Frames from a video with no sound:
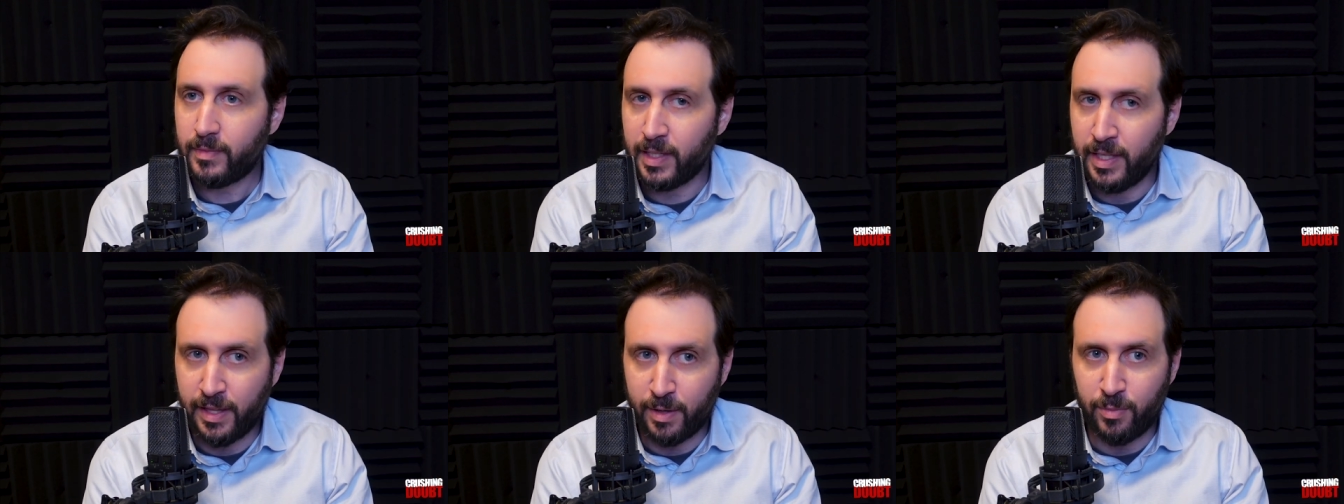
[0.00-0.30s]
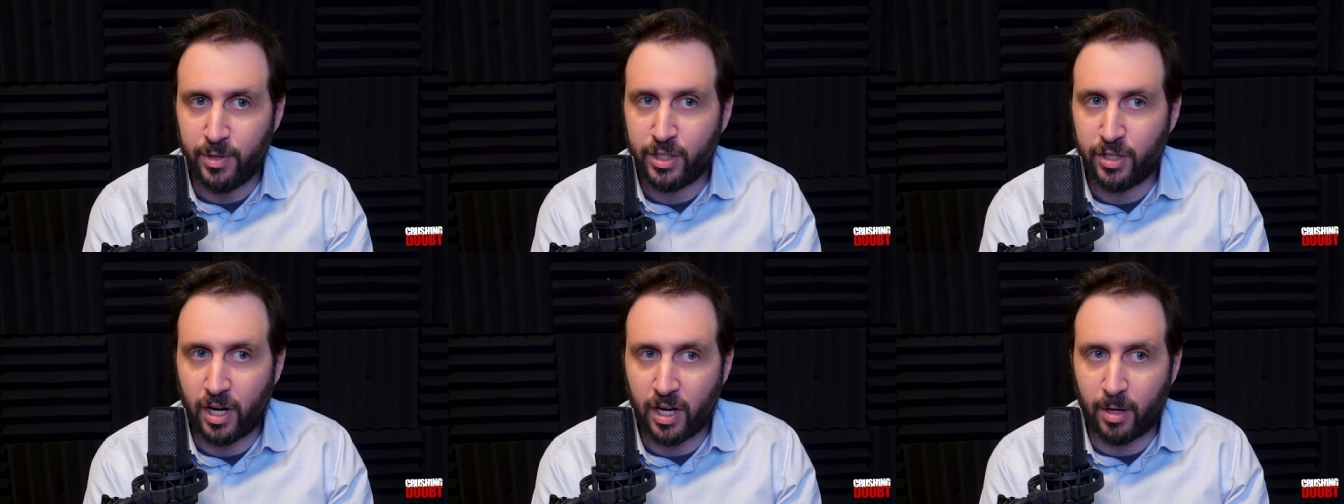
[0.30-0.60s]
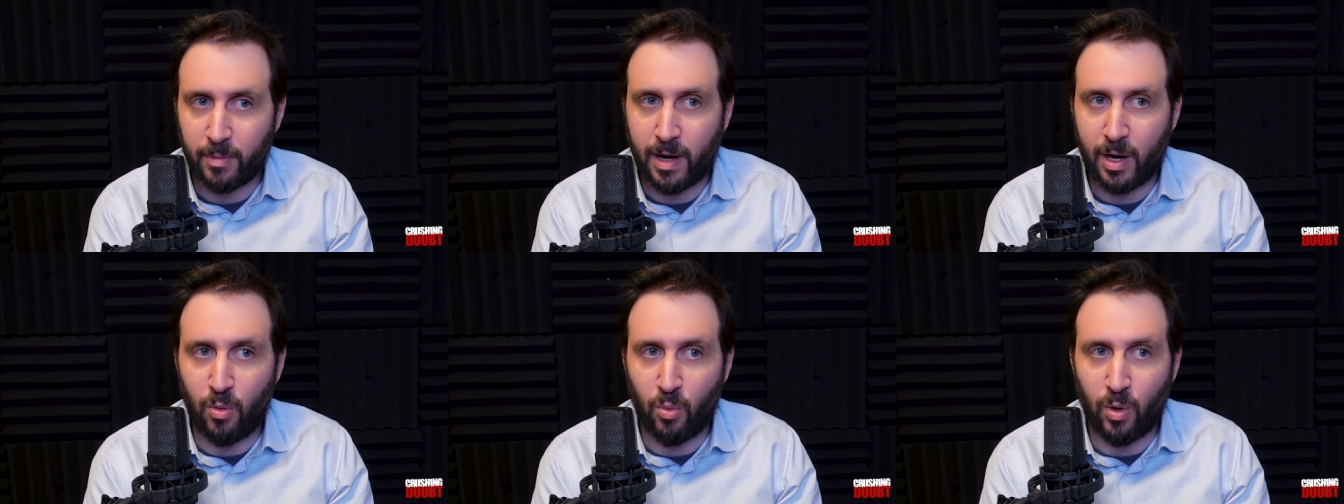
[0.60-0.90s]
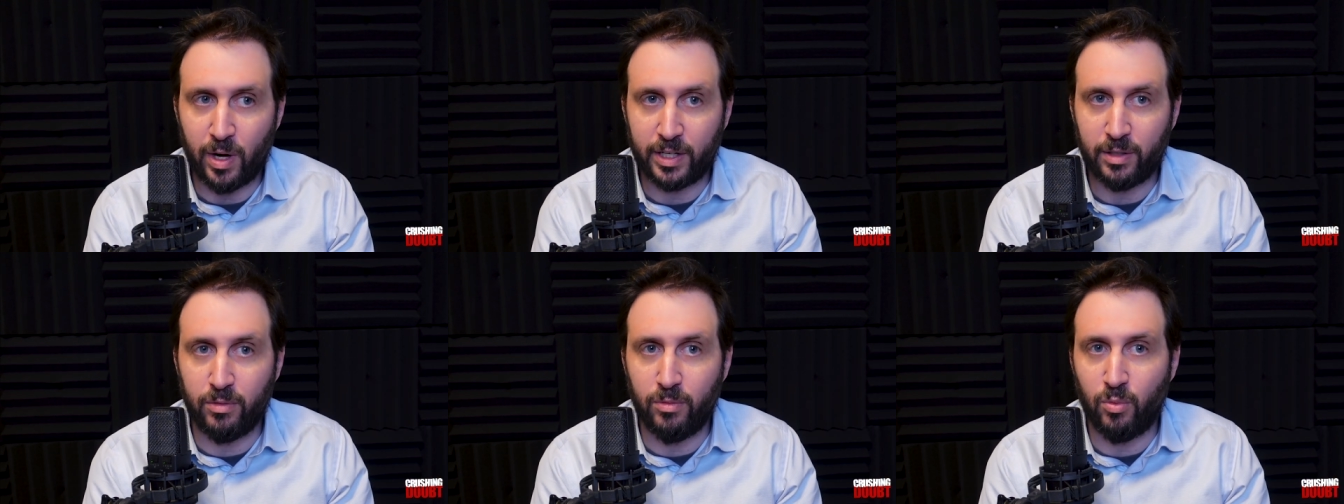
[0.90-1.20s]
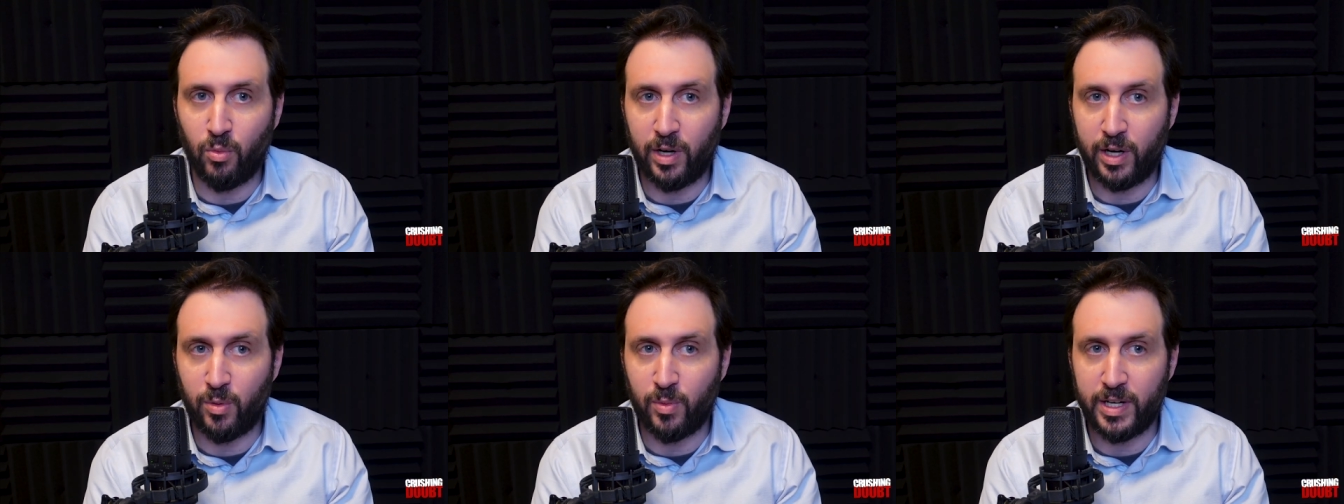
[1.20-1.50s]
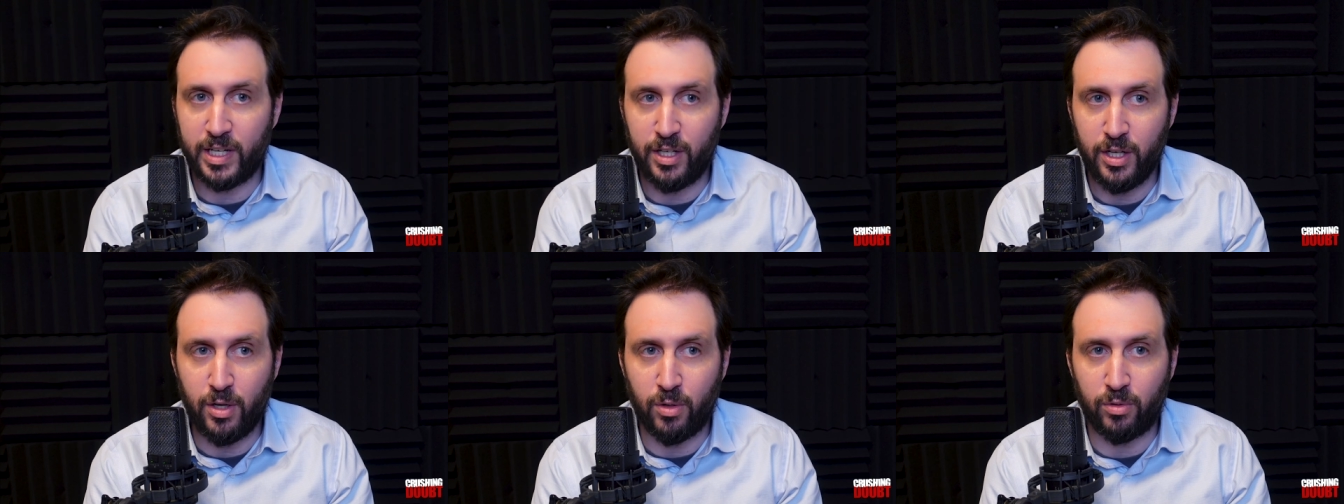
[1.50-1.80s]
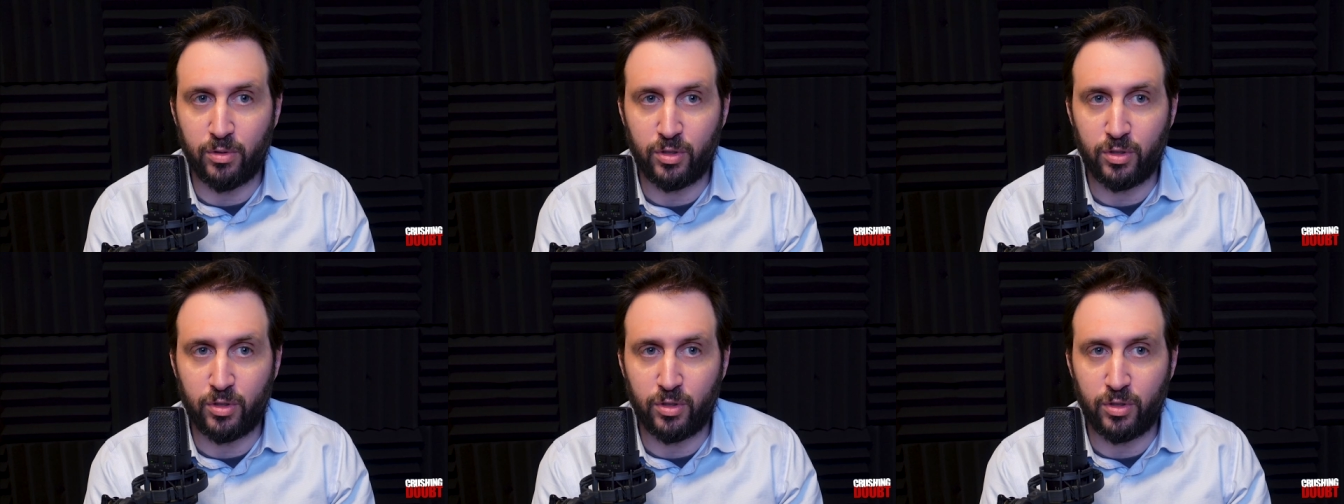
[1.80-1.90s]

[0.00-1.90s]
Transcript: and then we talk about what what do we do.